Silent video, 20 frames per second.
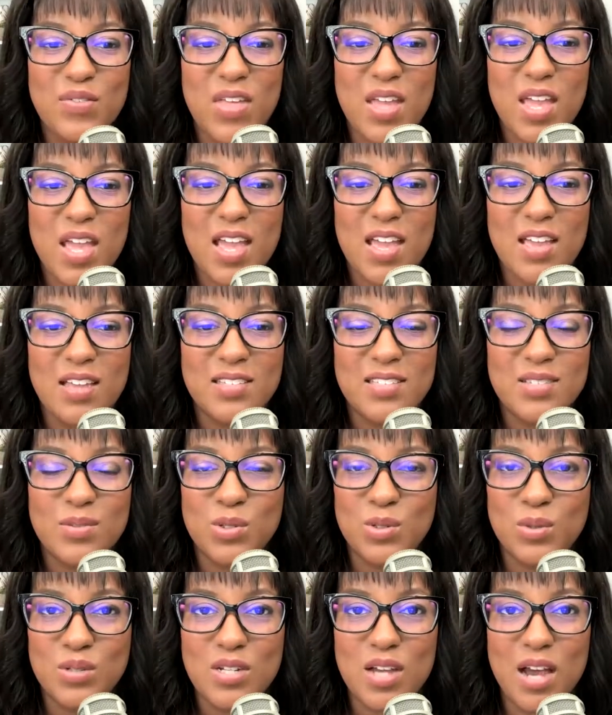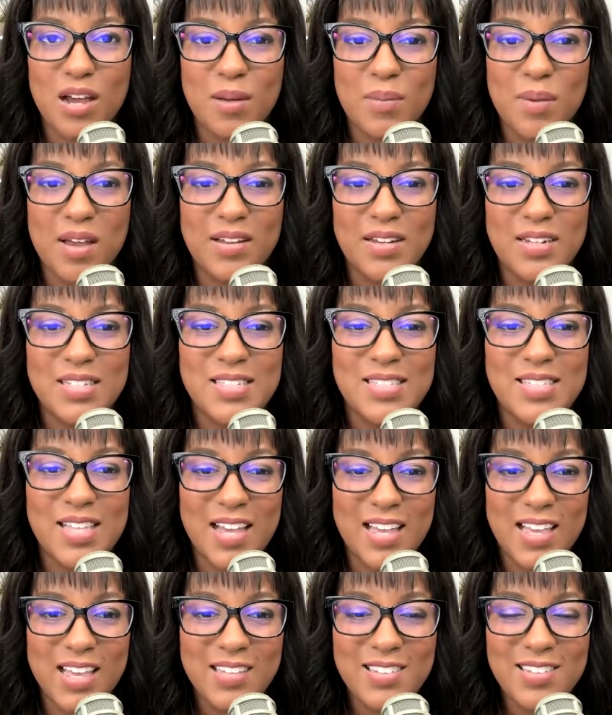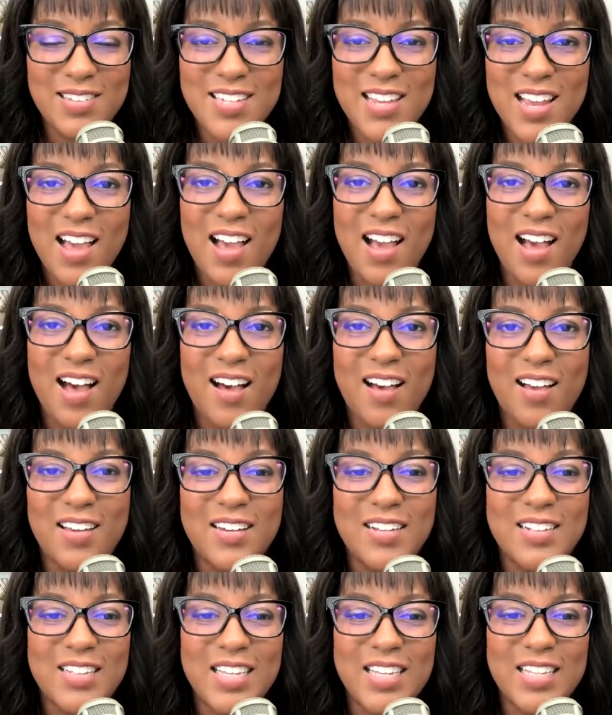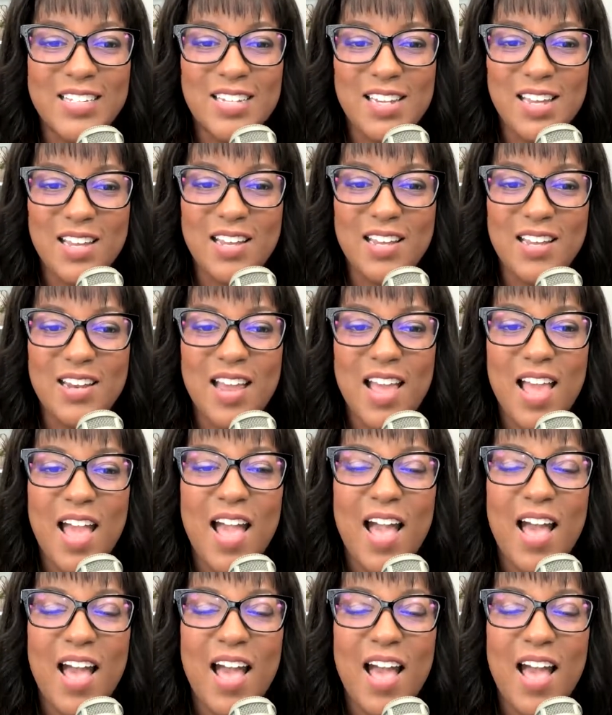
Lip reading: things, which we'll talk about in a second, on LinkedIn.